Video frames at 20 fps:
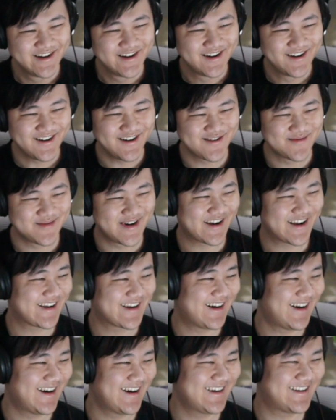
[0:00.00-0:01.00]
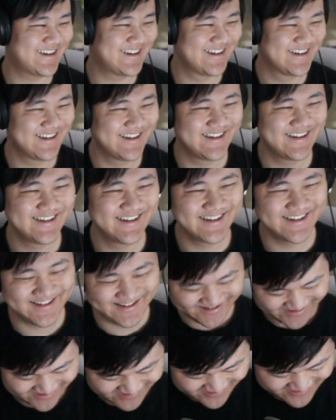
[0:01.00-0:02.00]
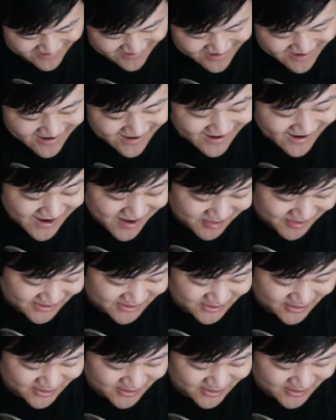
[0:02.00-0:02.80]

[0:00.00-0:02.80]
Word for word: Oh my god. I mean,